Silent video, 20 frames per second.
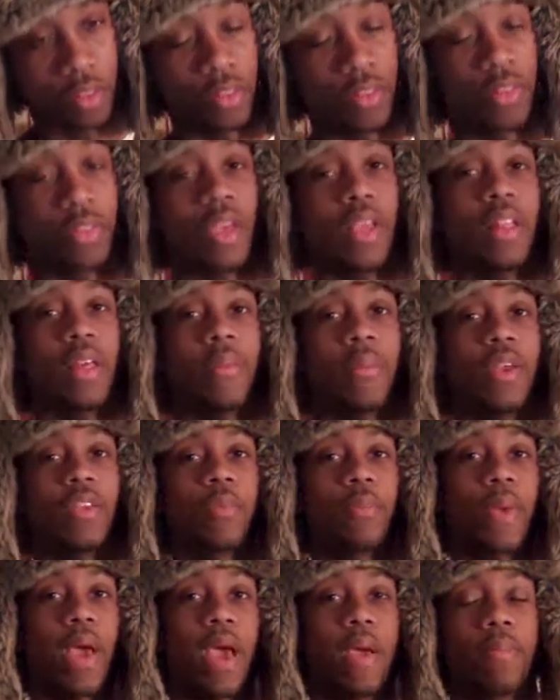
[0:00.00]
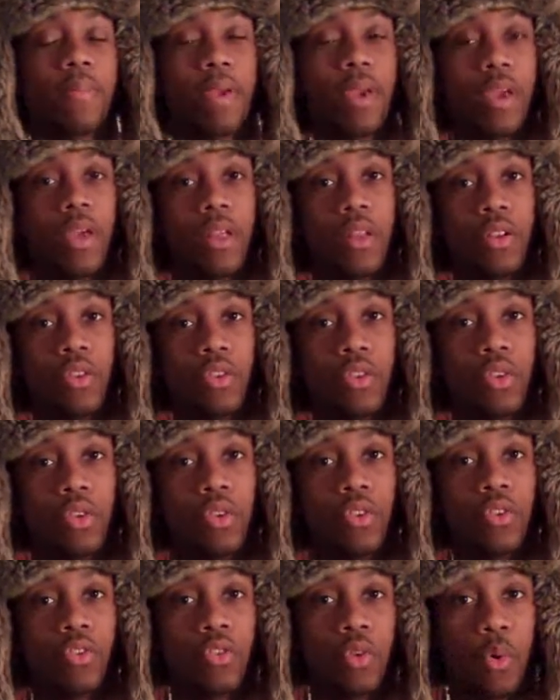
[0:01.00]
The thing that makes Batman
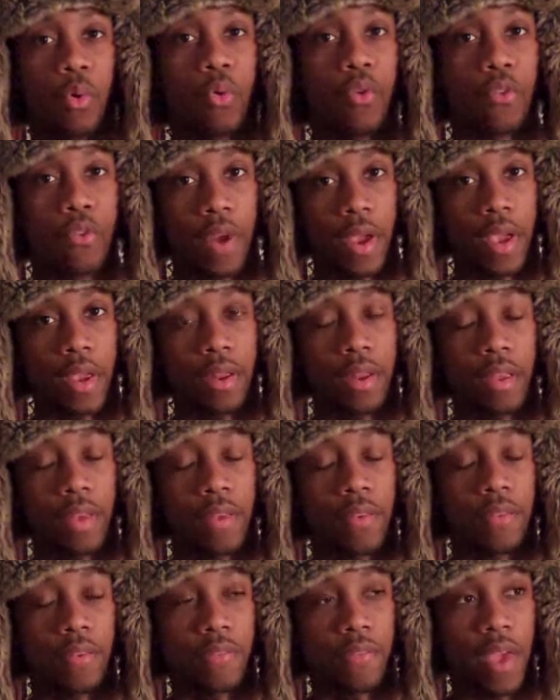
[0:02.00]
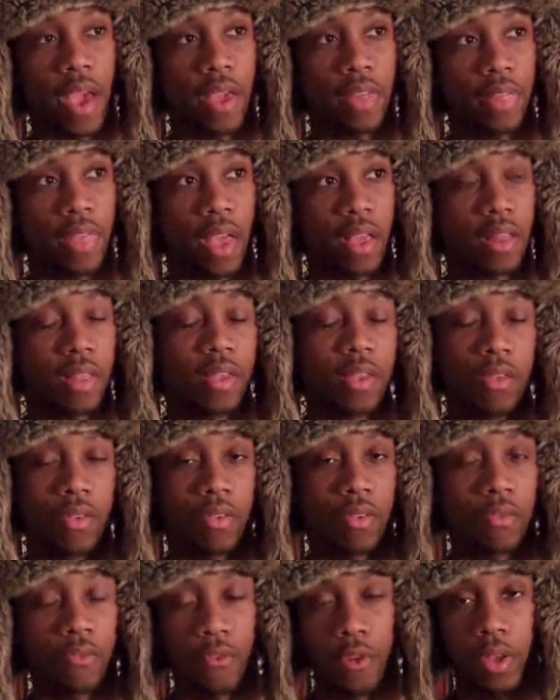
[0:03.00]
so great is the fact that
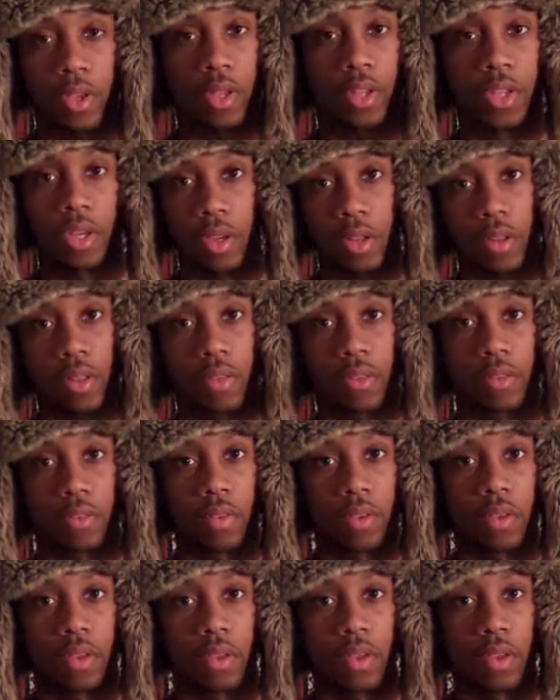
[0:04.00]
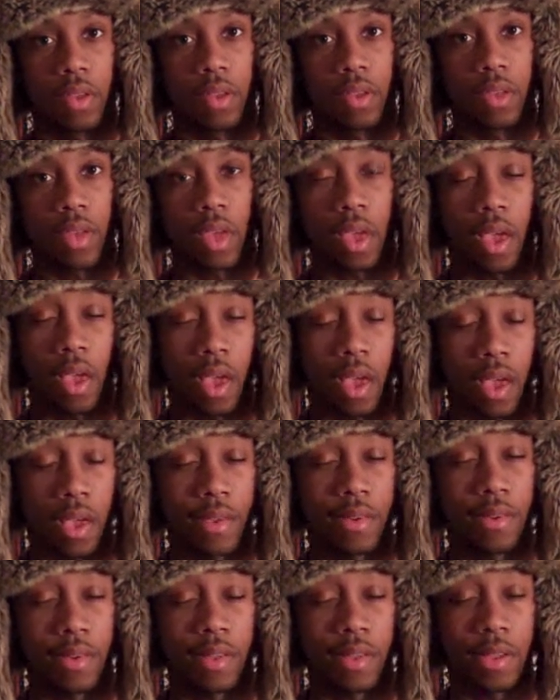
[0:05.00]
he's a freaking genius.
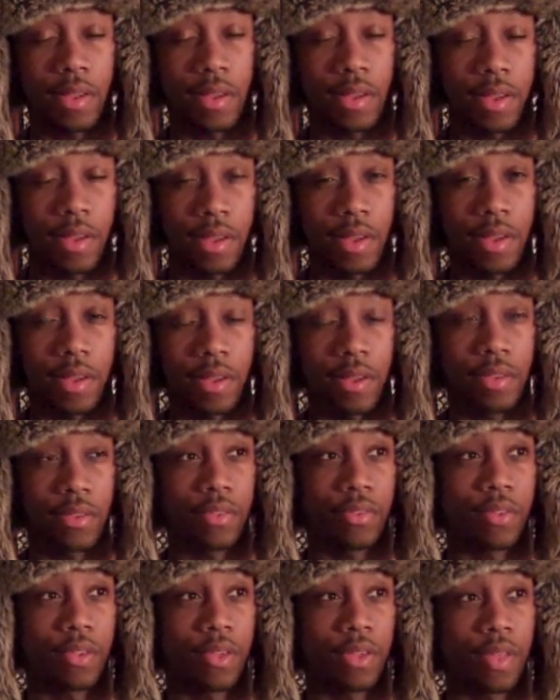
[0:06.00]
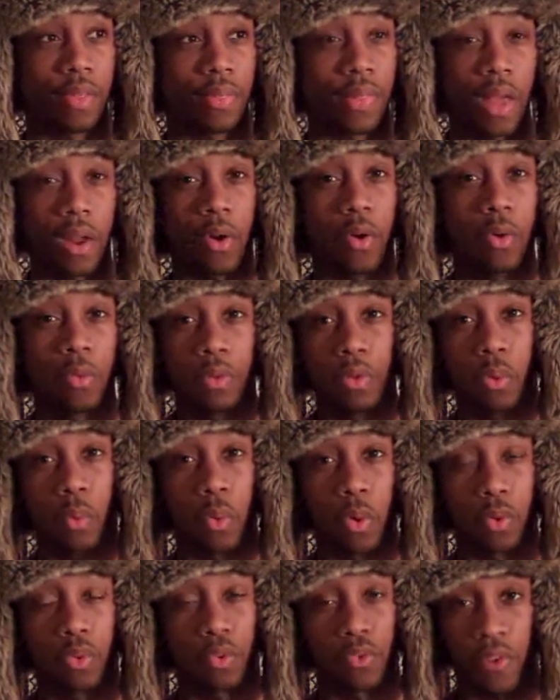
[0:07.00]
And he is not only the
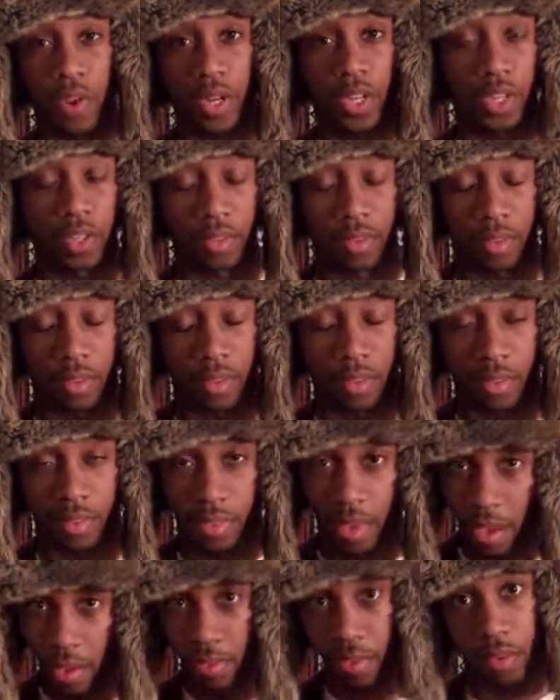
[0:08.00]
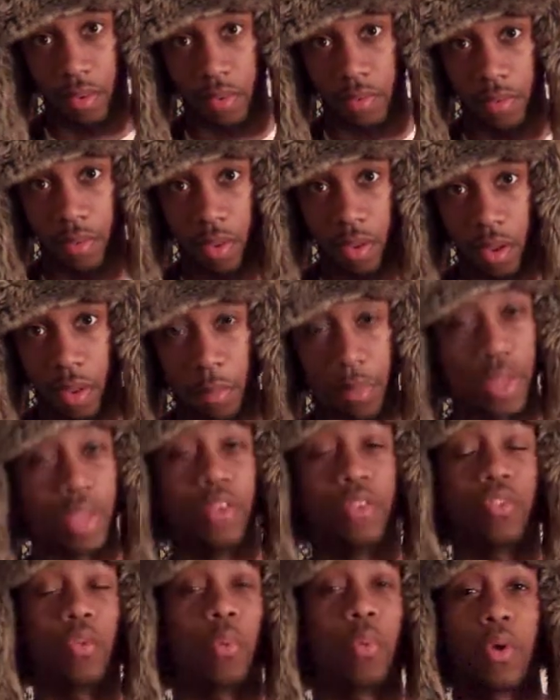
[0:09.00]
world's greatest detective, but
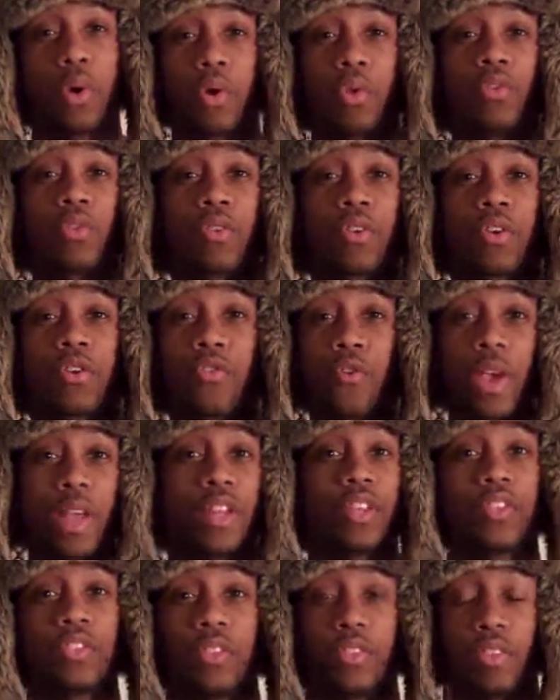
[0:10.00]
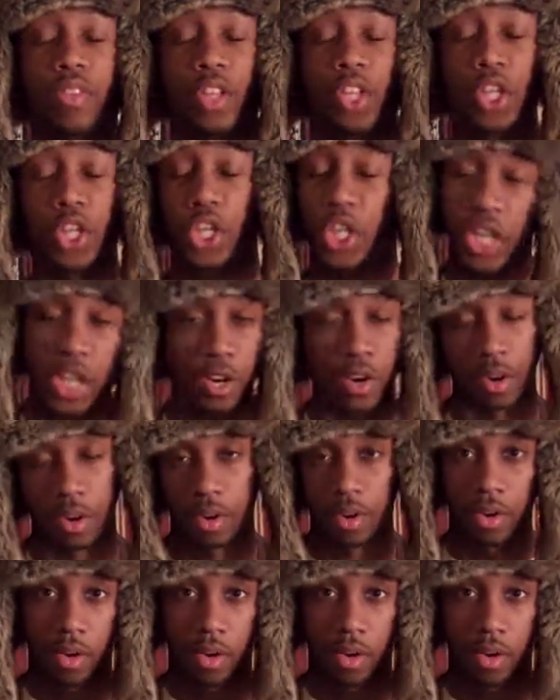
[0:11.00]
he's the world's greatest cheater.